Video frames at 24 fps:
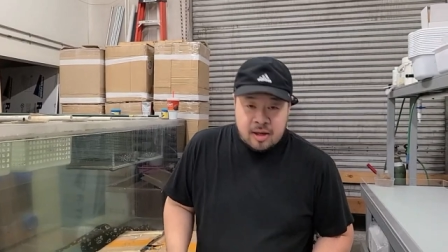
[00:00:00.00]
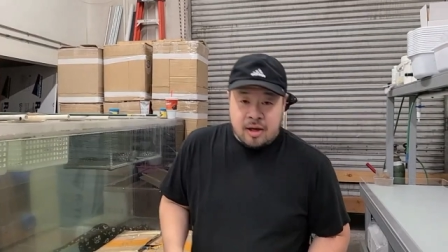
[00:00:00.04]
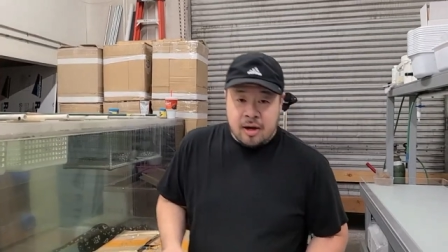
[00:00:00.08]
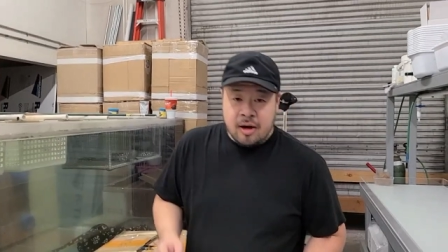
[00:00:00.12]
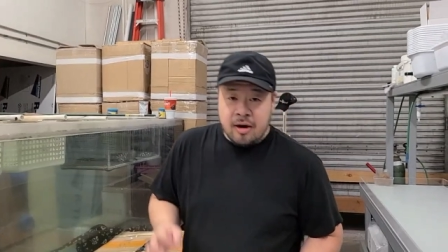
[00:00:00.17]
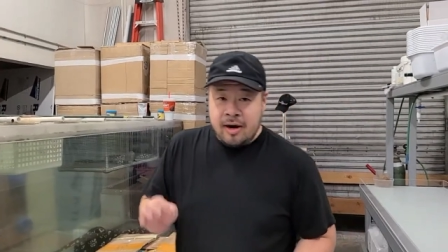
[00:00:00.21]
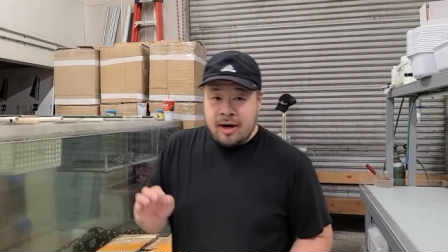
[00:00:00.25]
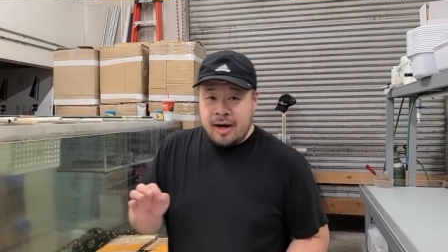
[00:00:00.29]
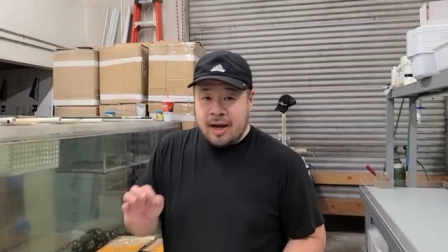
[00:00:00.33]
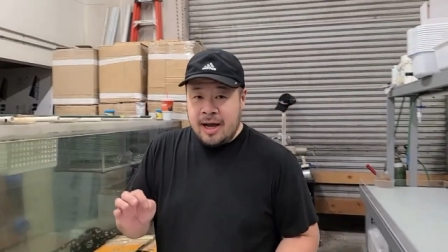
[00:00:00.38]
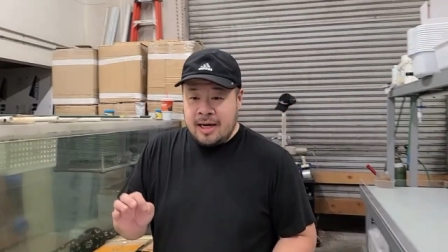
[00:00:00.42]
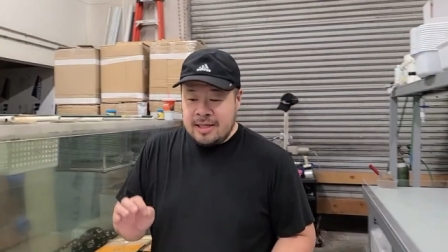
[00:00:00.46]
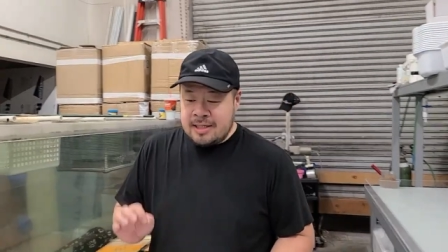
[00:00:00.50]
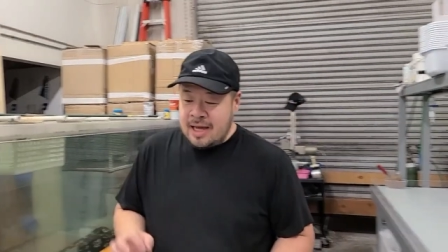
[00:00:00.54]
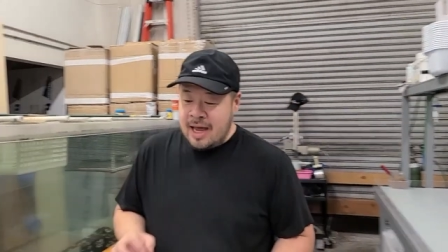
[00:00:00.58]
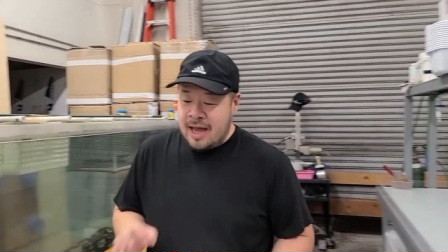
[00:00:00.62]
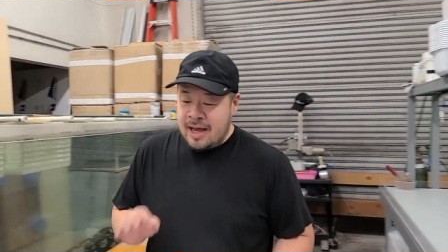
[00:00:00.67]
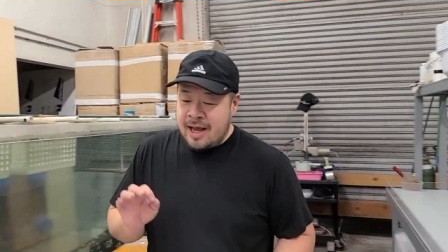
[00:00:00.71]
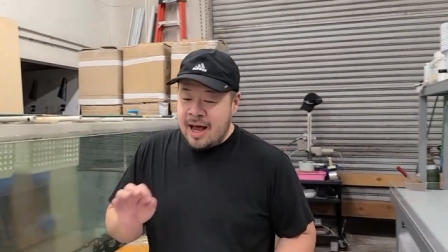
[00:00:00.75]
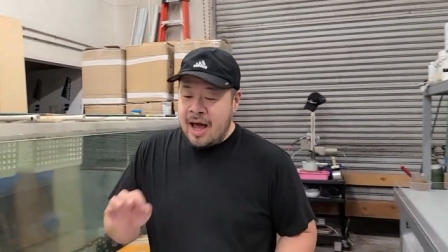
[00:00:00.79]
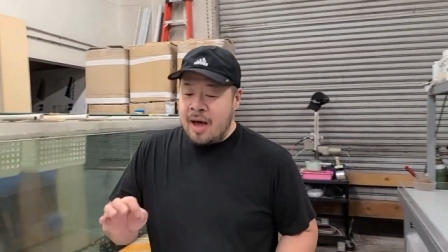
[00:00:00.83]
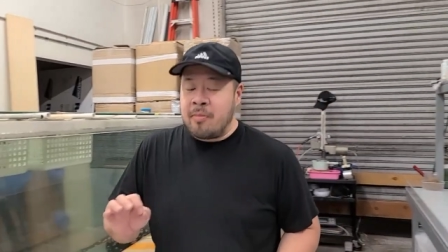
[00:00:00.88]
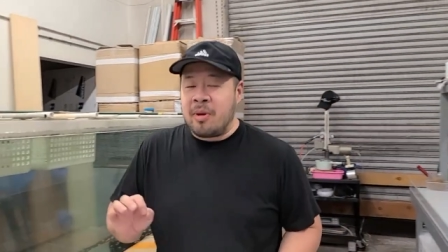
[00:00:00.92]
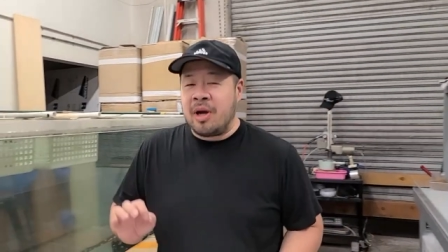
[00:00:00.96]
All right, guys, I
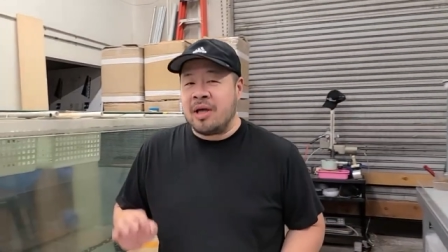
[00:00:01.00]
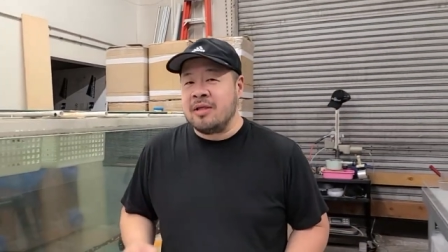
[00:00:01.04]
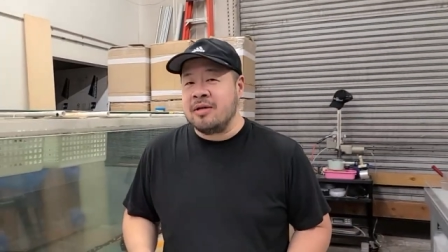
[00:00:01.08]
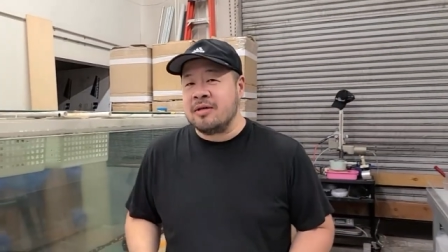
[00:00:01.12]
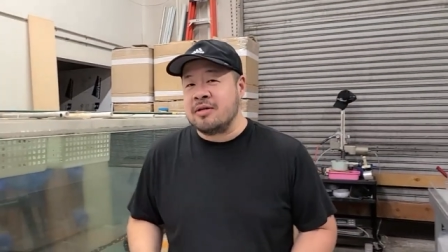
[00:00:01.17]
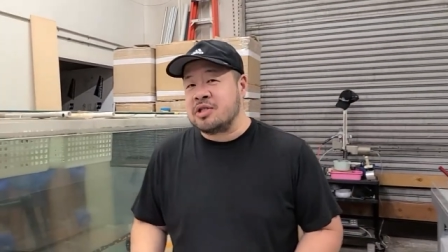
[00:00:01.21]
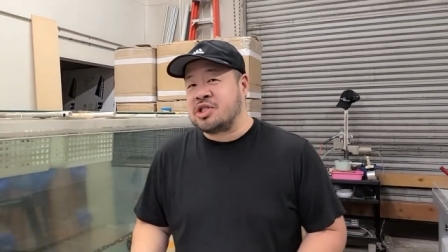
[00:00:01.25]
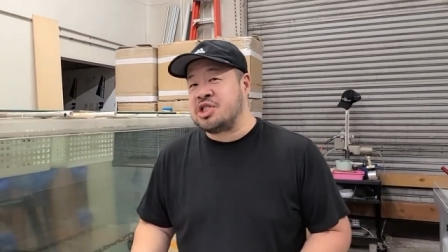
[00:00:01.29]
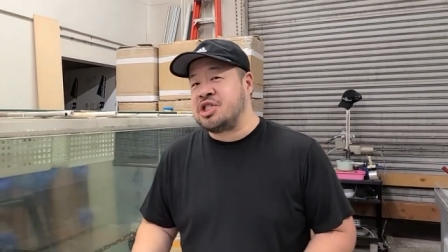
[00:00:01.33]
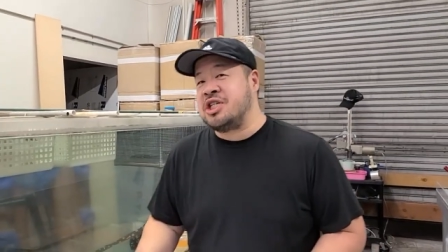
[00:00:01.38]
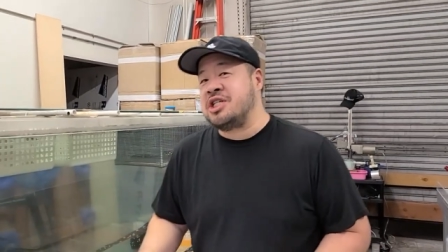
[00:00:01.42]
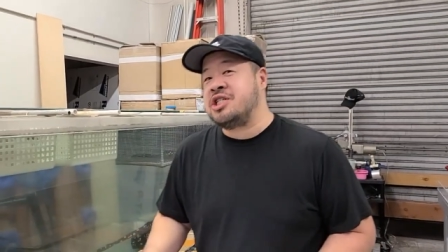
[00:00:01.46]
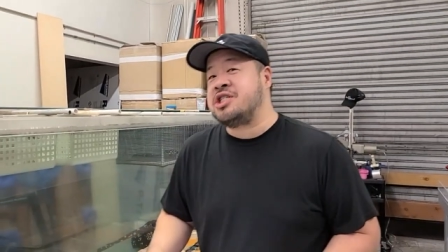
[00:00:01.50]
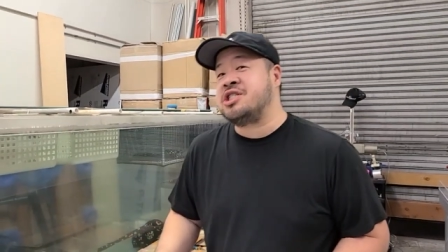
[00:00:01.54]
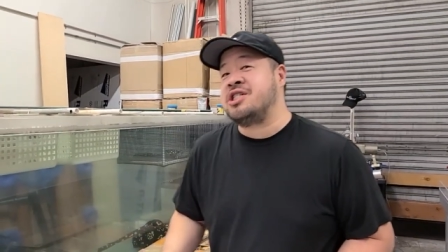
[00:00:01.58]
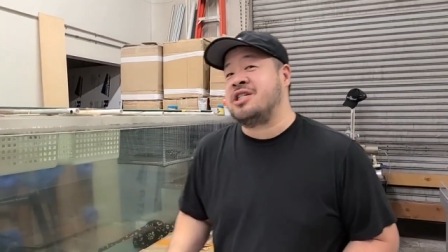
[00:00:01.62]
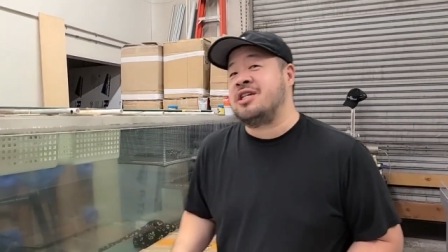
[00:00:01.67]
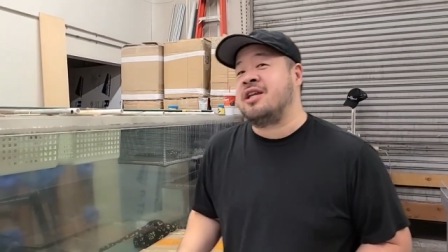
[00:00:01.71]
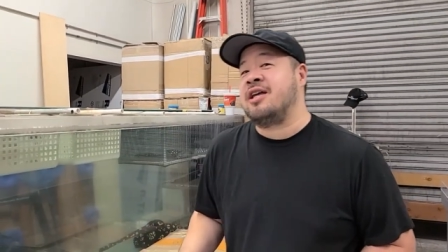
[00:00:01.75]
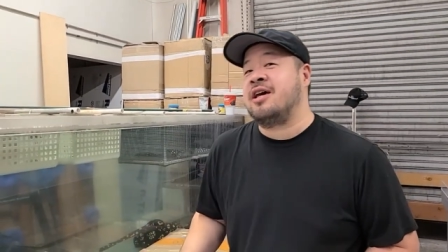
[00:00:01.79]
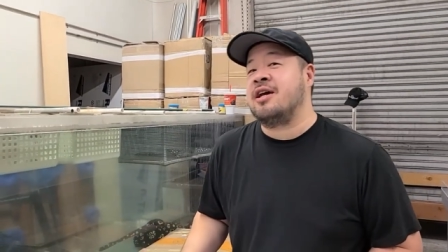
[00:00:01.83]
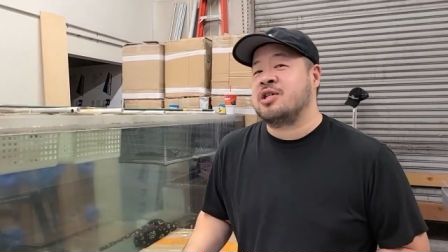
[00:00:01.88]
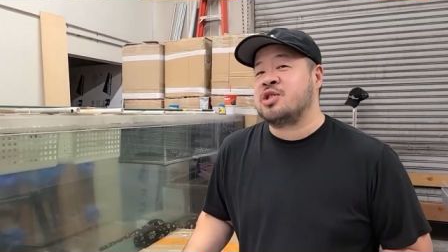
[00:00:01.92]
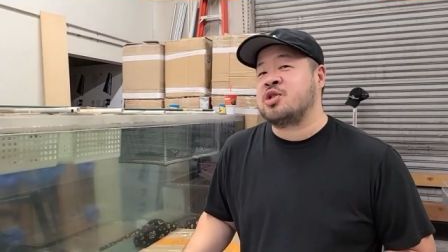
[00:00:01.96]
got my little cheat sheet here,